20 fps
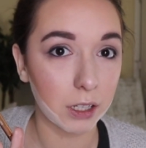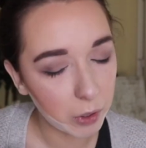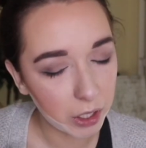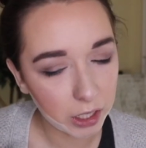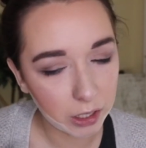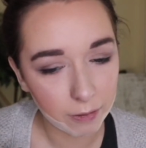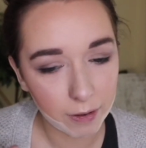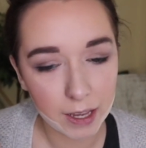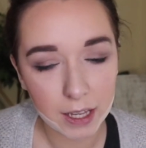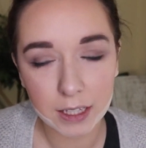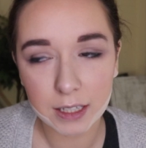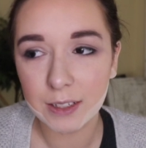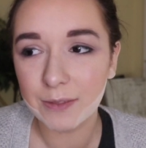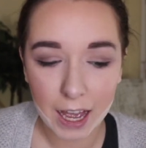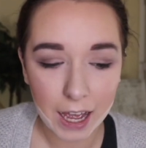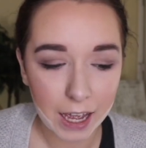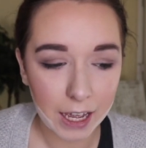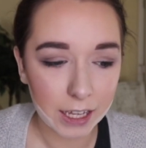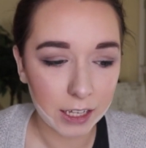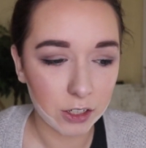But anyways,
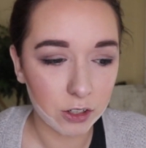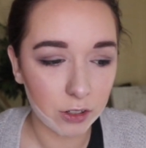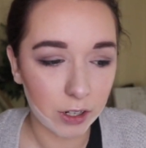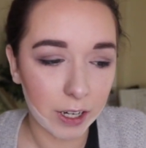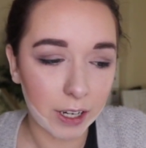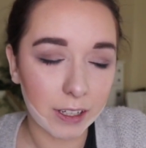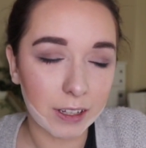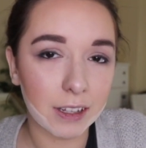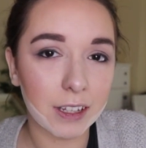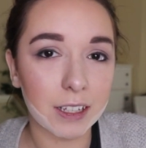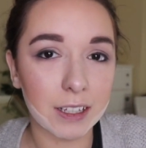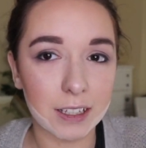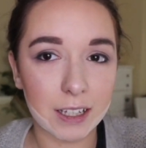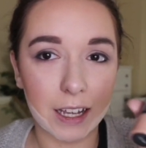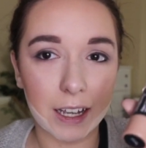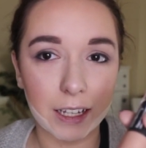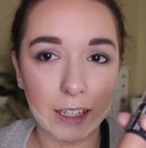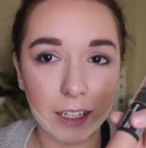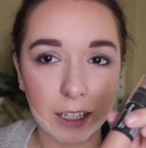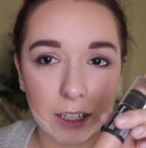I tried this
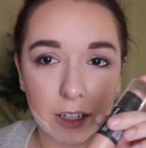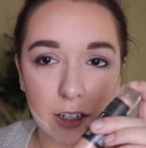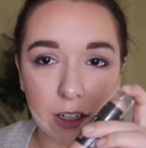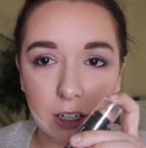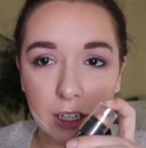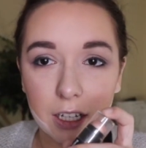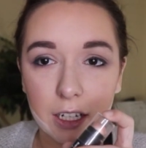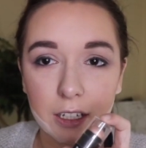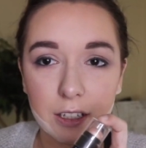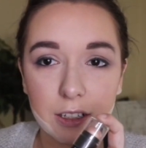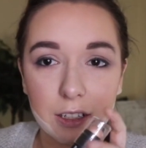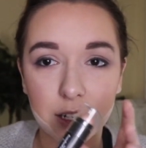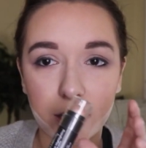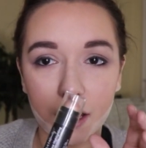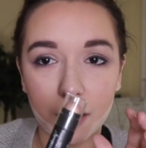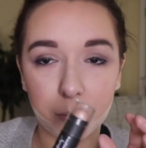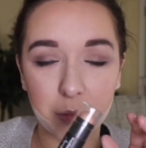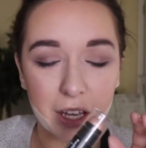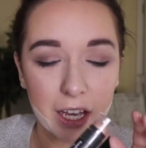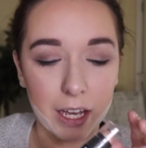highlighter and it's
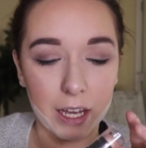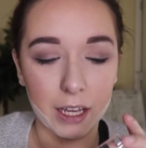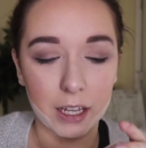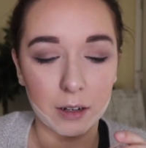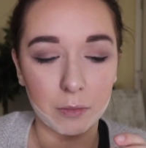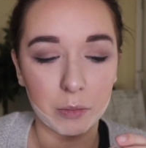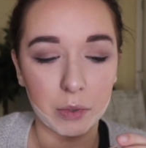not bad,